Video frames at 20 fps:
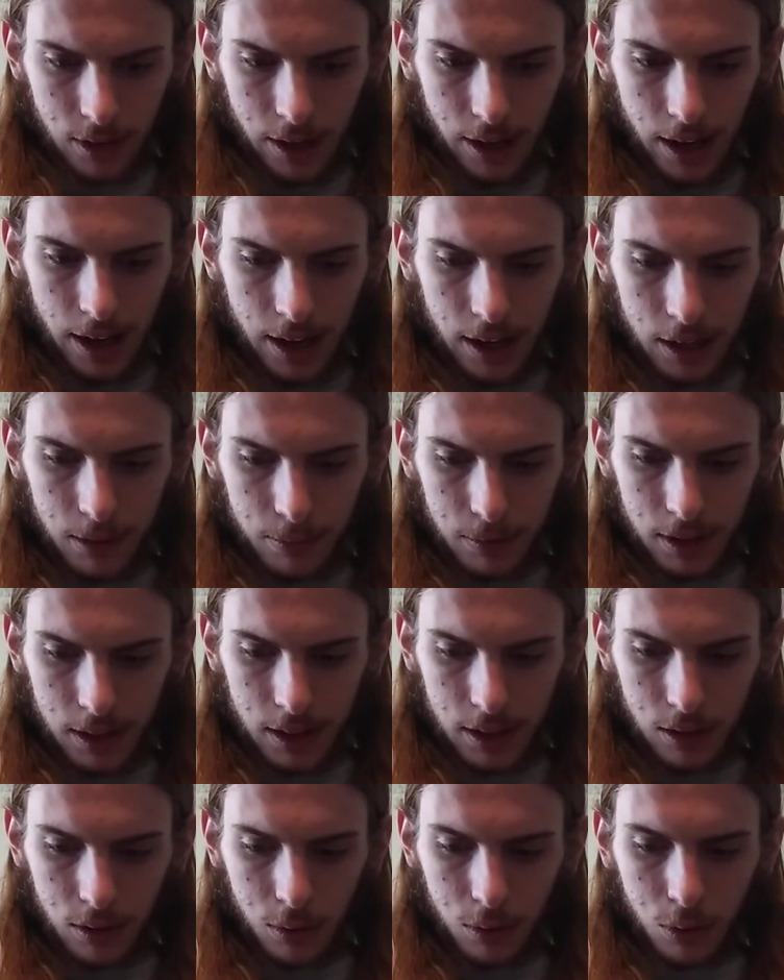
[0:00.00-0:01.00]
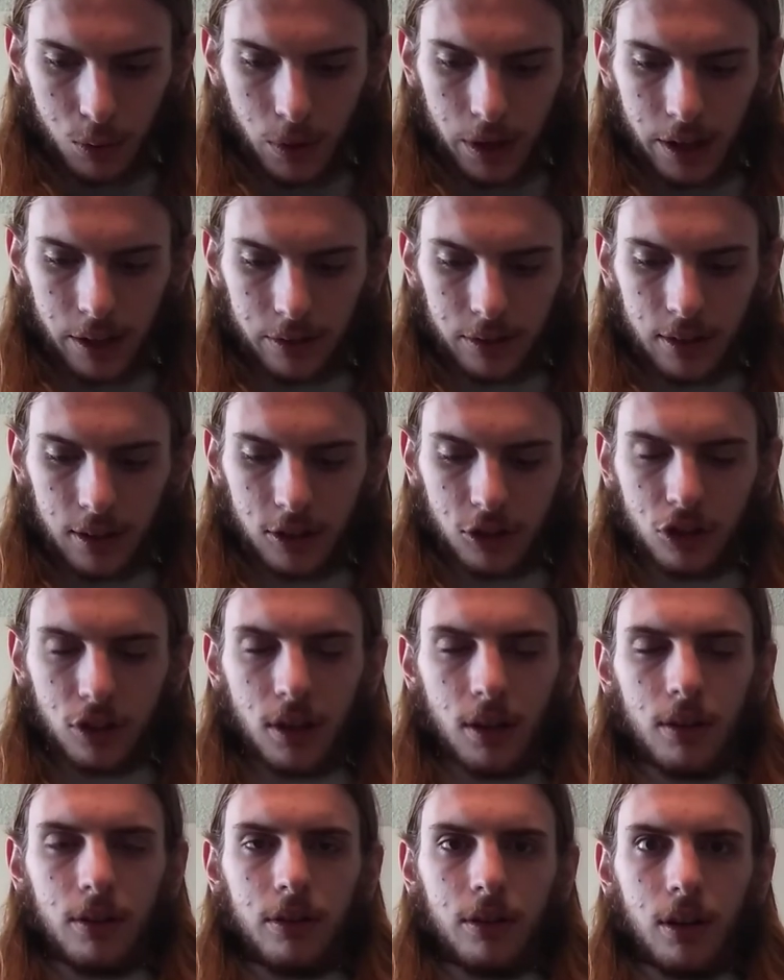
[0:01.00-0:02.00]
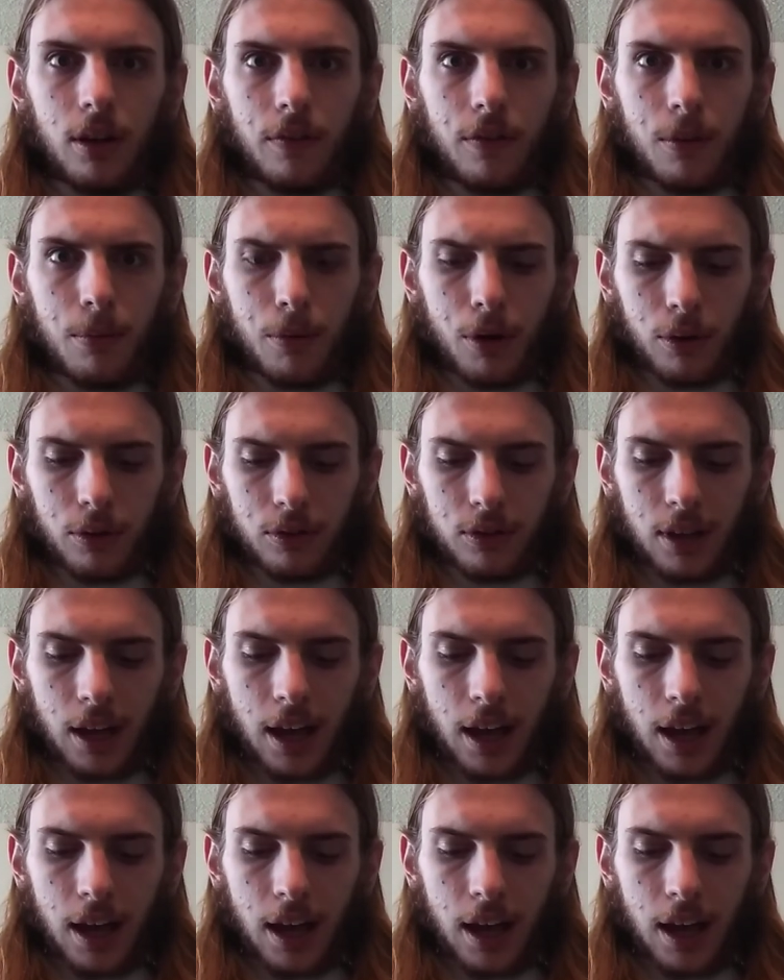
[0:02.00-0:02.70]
I am he who dwells in the shelter of the Most